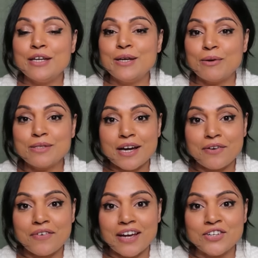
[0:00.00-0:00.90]
no
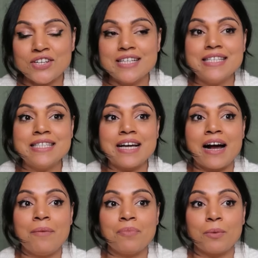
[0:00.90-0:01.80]
decorations.
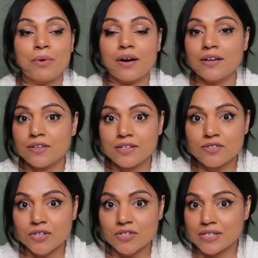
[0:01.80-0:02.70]
We're under
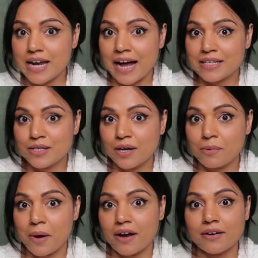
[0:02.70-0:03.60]
construction, as you're
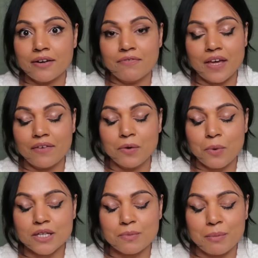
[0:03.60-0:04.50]
aware. If you haven't
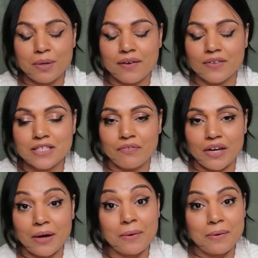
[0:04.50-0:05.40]
watched my previous
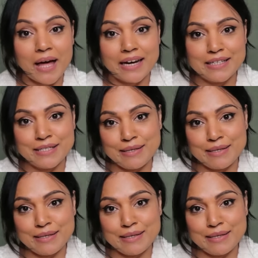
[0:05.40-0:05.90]
video, go ahead and